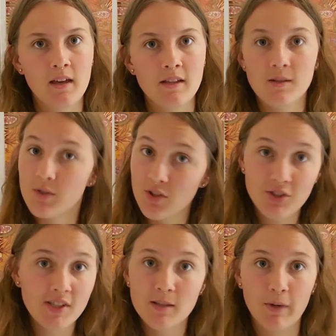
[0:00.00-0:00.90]
So it's
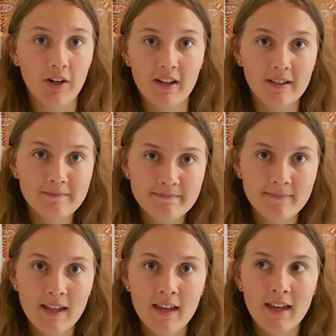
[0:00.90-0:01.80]
not just America,
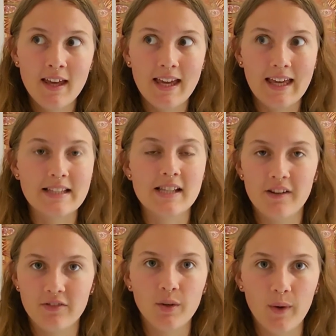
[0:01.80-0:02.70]
it's
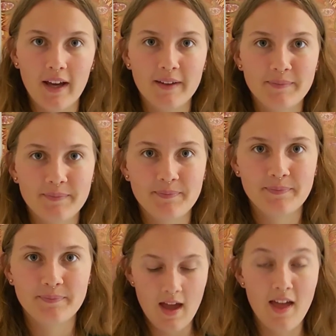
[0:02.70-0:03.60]
everywhere.
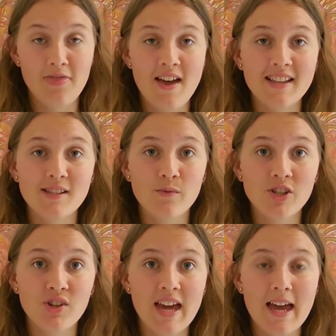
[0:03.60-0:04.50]
And that's when
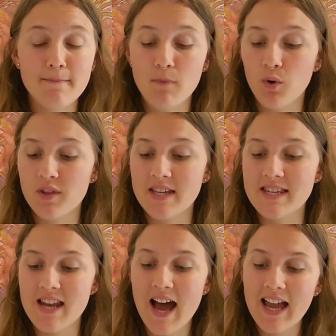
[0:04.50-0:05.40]
you get more
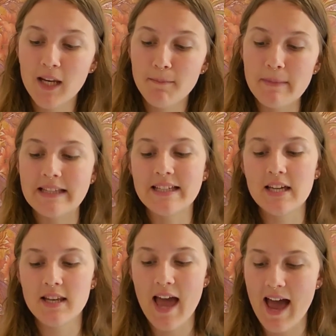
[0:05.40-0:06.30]
than 9
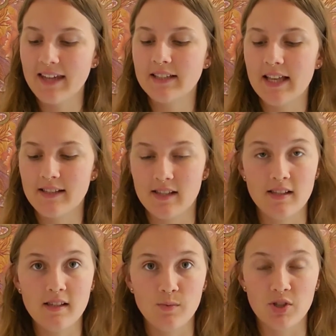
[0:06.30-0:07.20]
million
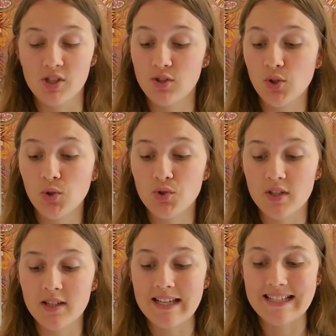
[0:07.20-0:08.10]
adolescents, which is
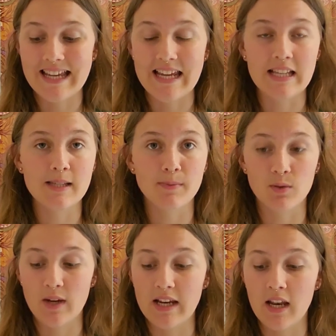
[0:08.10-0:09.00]
children and teens
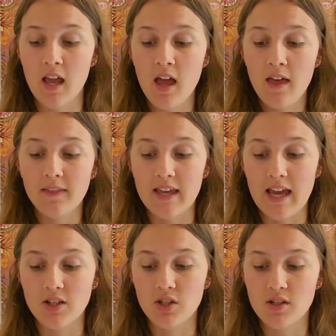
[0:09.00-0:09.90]
between the
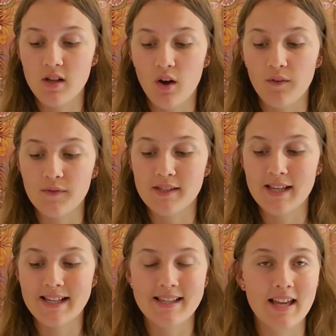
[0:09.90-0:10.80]
ages of
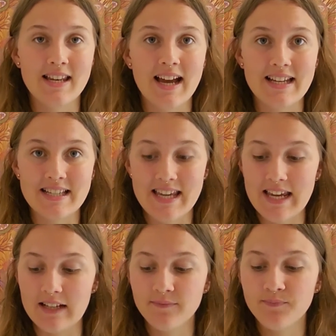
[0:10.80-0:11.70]
6 and
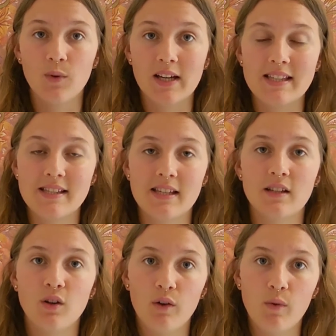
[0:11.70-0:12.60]
19, are
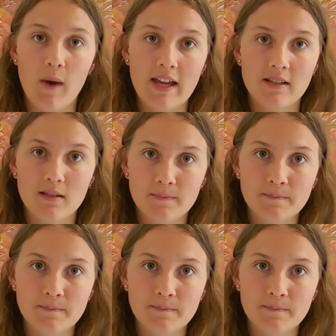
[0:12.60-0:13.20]
considered overweight.